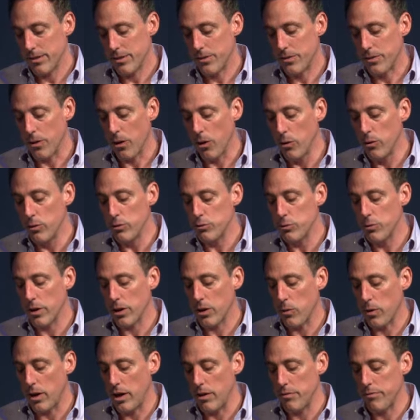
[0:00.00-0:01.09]
Those who are
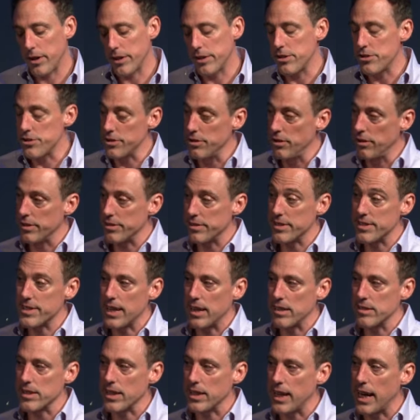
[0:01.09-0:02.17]
qualified, did you notice? It
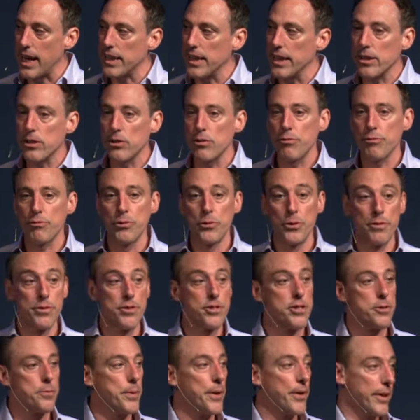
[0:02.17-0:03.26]
sounds a lot like the fruit of the
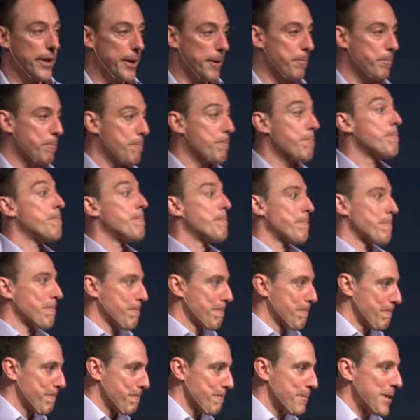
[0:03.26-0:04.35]
Spirit
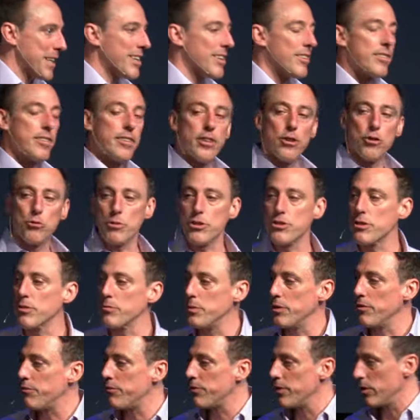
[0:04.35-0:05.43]
because it is. We should
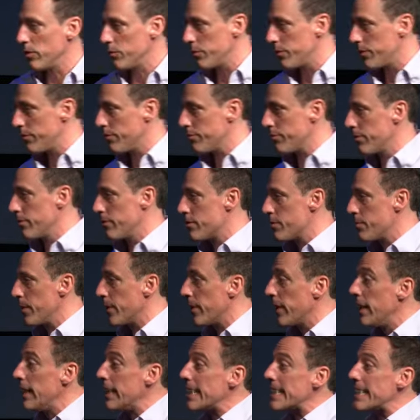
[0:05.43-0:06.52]
be filled with the fruit of the Spirit.
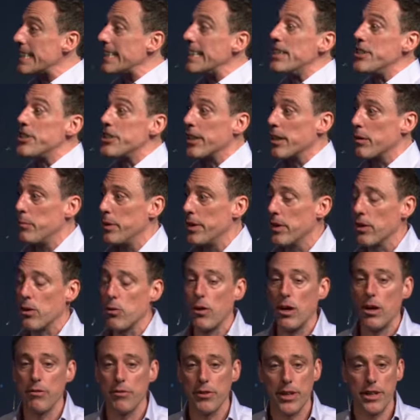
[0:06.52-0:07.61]
Teaching being
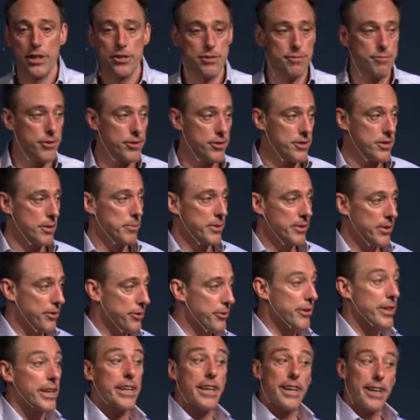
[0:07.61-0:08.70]
qualification, 1 Timothy
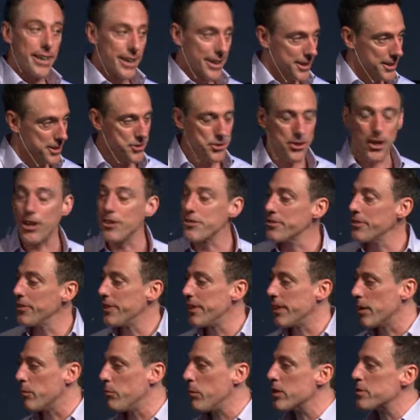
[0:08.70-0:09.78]
3. It's also
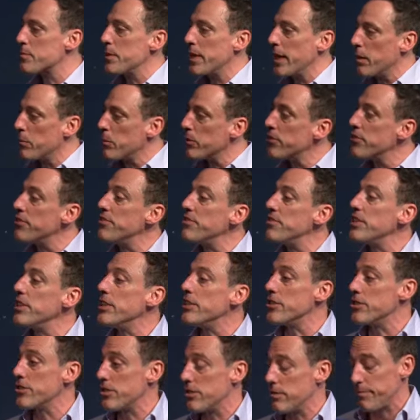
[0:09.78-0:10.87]
there. Must be able to
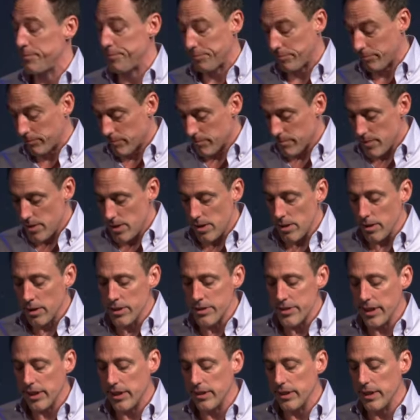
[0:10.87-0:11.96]
teach.
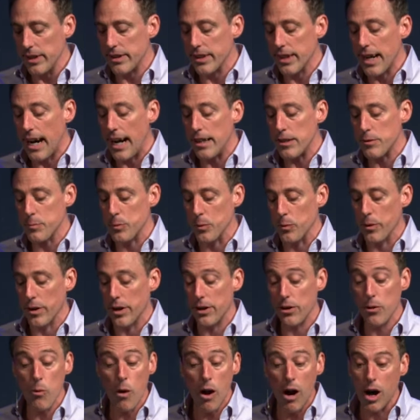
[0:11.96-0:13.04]
Articulate the gospel where
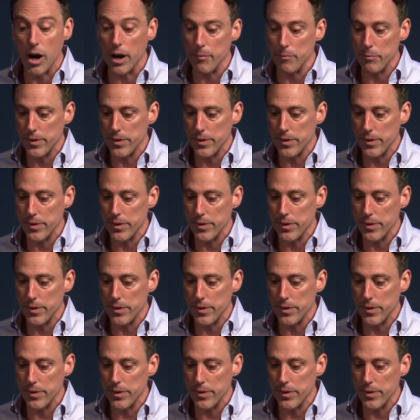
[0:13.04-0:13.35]
you are.